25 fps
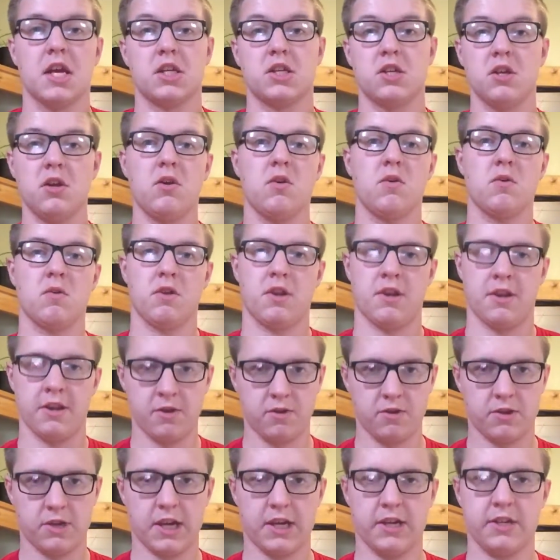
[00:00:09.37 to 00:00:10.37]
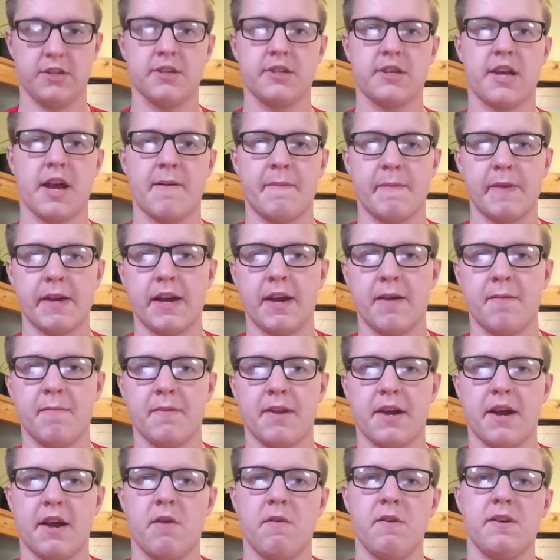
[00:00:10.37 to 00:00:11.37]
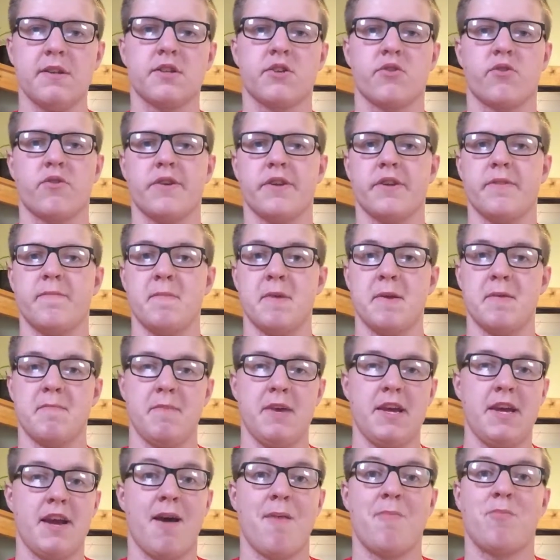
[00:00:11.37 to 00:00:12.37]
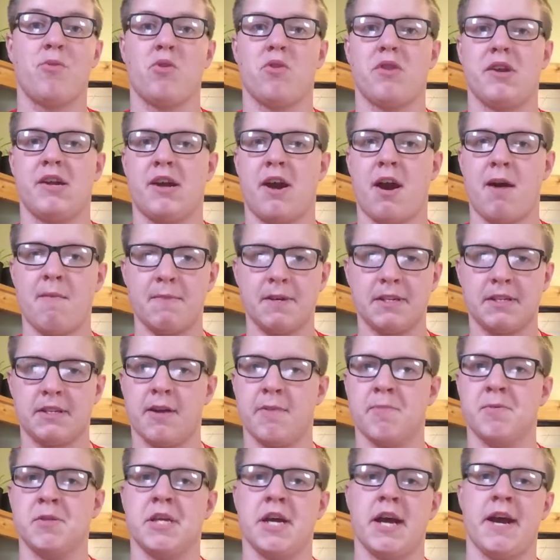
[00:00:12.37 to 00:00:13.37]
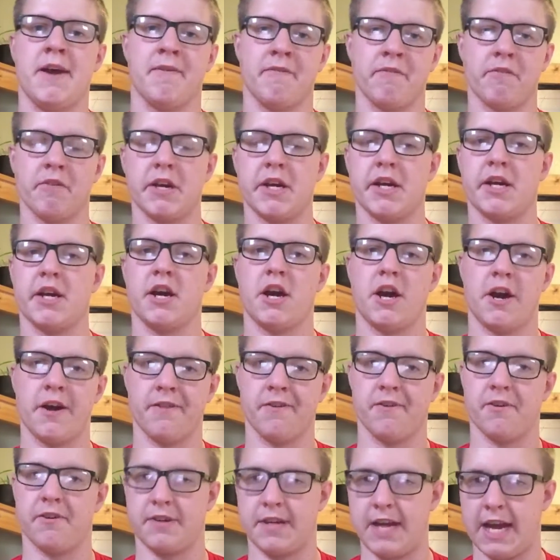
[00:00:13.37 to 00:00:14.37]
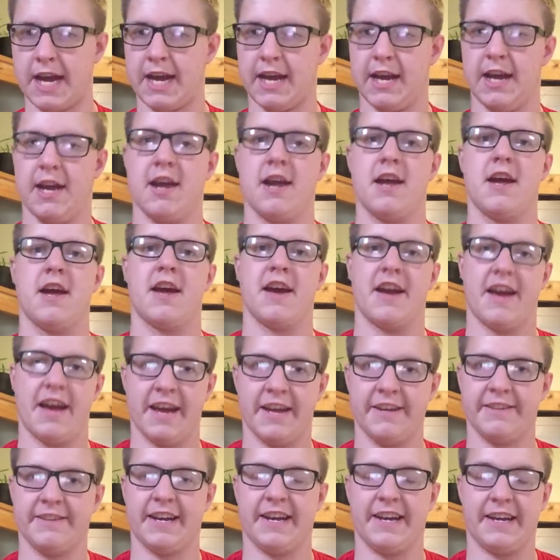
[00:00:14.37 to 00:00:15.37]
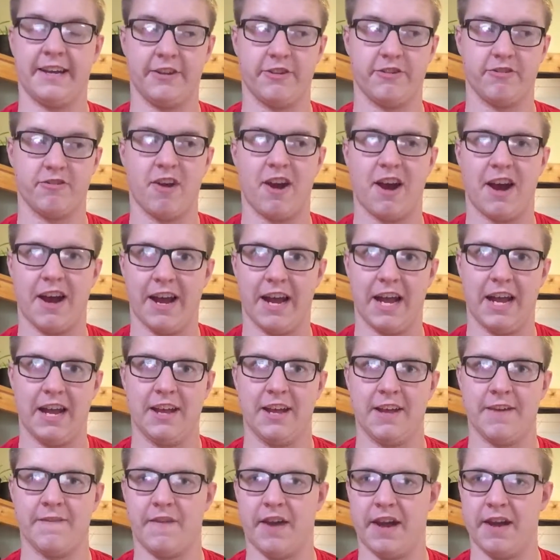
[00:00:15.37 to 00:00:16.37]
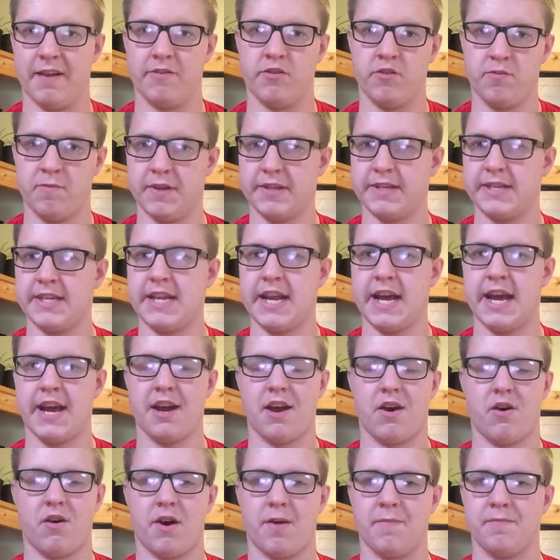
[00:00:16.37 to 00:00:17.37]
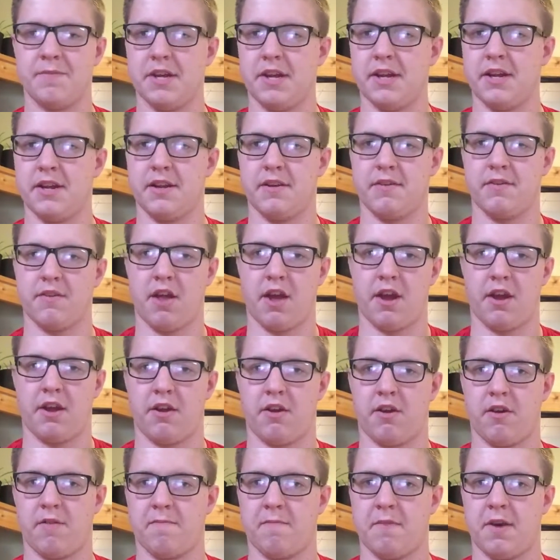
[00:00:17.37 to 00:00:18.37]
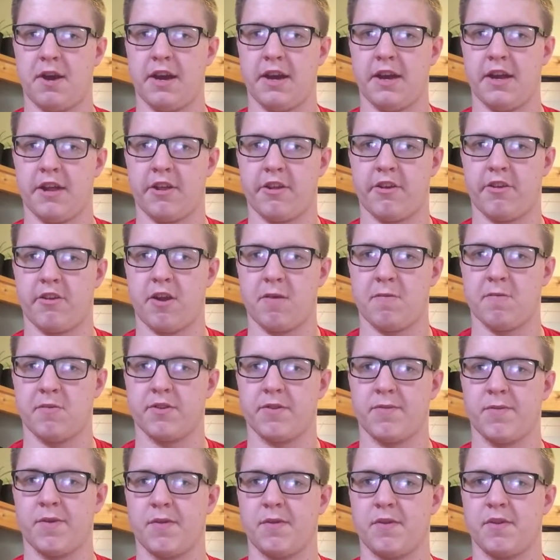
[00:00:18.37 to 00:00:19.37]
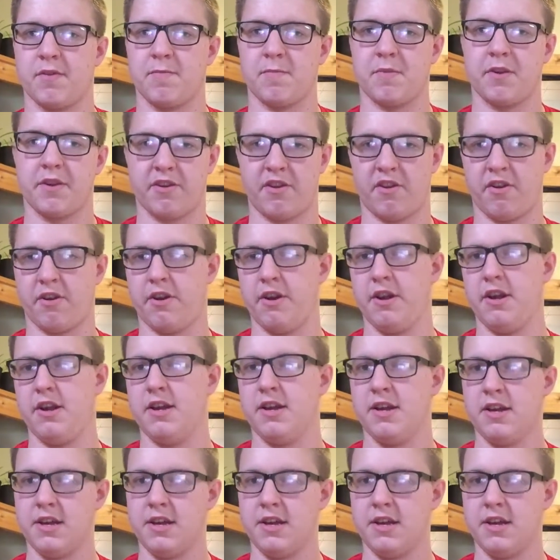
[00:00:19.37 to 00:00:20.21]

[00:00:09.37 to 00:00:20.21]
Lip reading: So, new changes coming up now is going to be me uploading comic dubs every other day, as I can try. If I do miss a day, I'll update it, like, on my Instagram or something, because I'm going to start